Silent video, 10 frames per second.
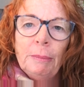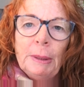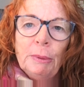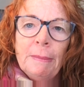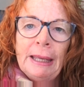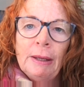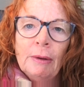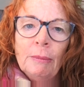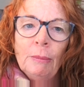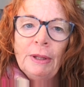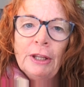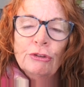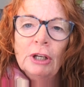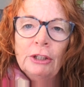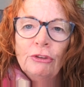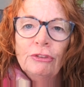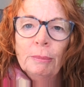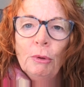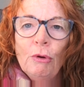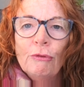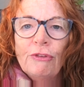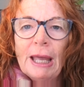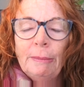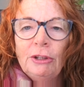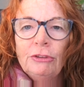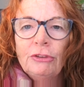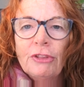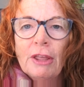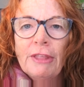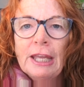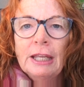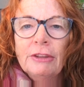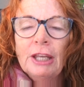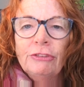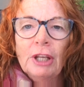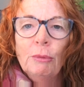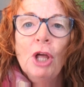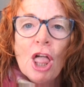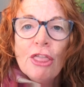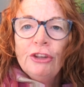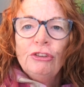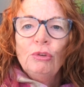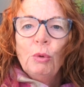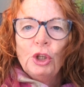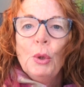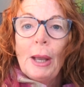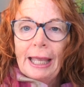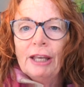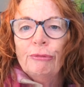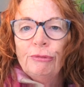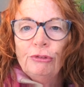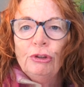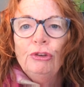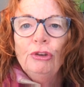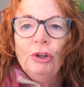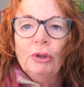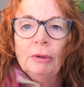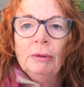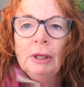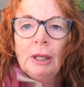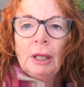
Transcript: people make when they're trying to support families, is that they say, well, this is what you have to do.